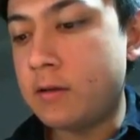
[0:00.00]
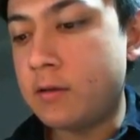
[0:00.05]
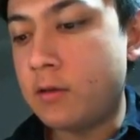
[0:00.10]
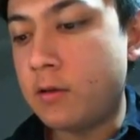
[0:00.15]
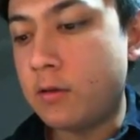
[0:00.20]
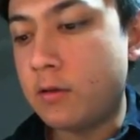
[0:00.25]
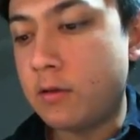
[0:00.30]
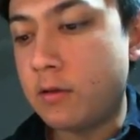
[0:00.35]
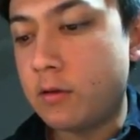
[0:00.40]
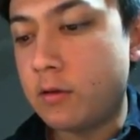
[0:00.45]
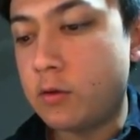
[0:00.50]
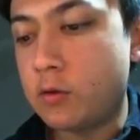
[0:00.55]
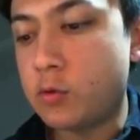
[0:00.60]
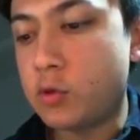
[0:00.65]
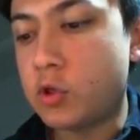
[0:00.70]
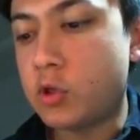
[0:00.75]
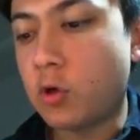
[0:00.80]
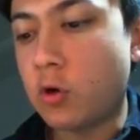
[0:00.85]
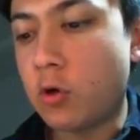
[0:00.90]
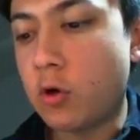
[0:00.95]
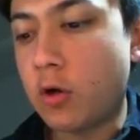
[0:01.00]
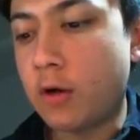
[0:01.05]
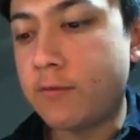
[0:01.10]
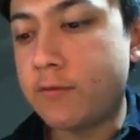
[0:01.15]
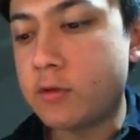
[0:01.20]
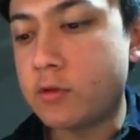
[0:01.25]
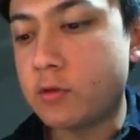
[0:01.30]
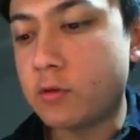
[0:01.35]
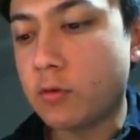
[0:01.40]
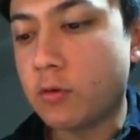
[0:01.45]
And you
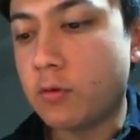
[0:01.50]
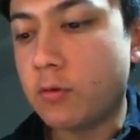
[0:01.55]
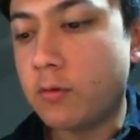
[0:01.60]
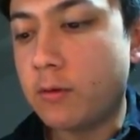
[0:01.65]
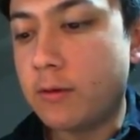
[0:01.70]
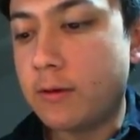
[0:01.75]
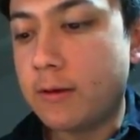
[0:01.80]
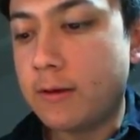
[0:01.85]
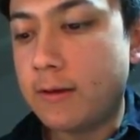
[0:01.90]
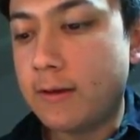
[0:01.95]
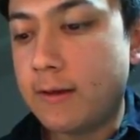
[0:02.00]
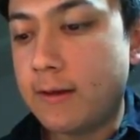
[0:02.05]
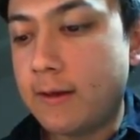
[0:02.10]
start off at 0,